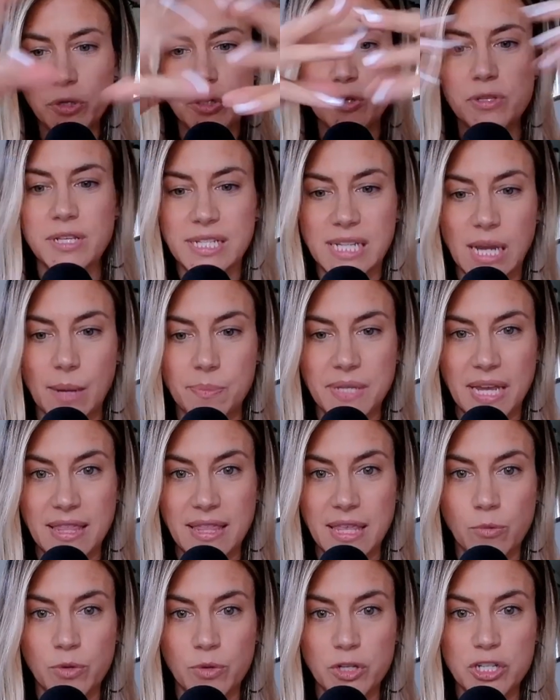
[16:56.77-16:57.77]
do the steps, I
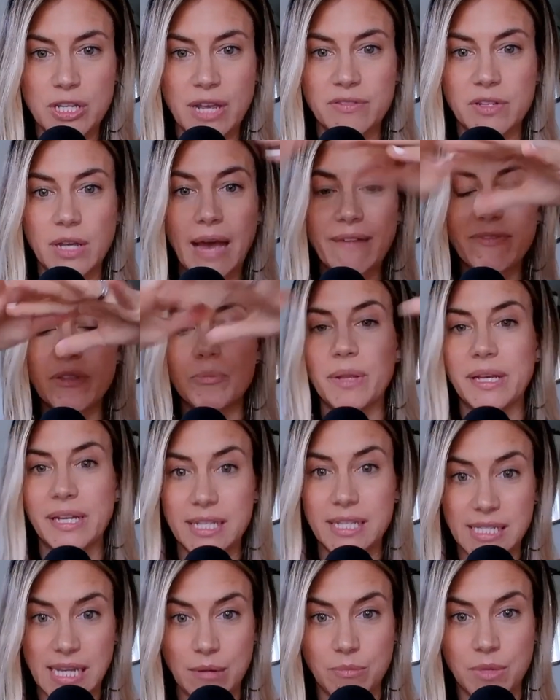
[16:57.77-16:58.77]
think we just have to have the blanket
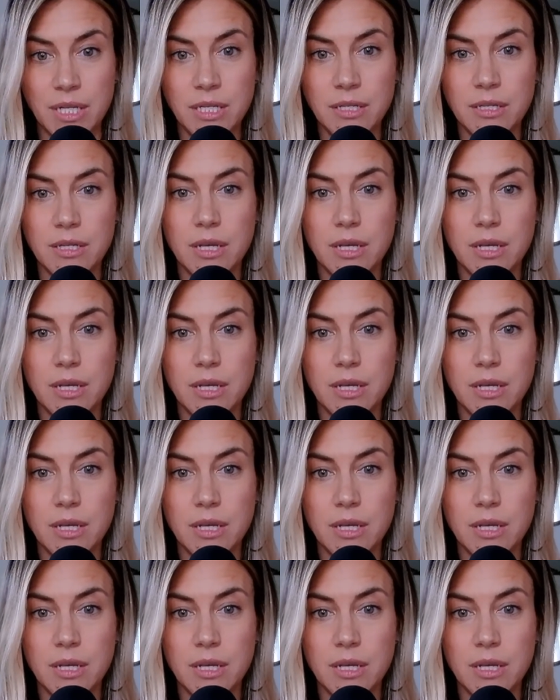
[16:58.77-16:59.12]
statement.